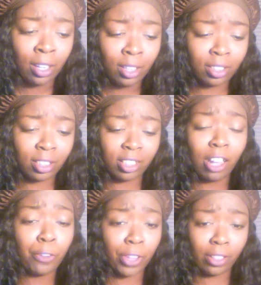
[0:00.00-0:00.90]

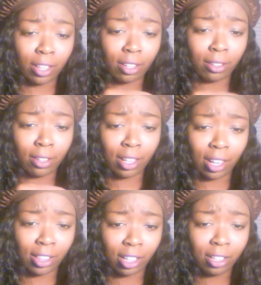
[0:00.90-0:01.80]
stuff in
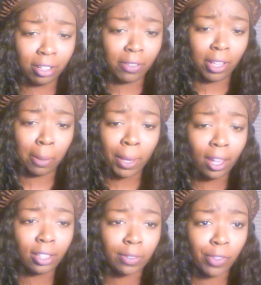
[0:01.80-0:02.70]
the hood of their
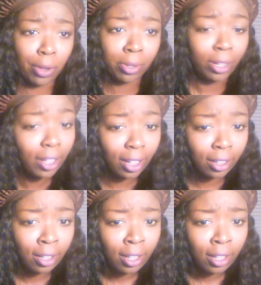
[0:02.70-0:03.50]
penis if they don't clean it.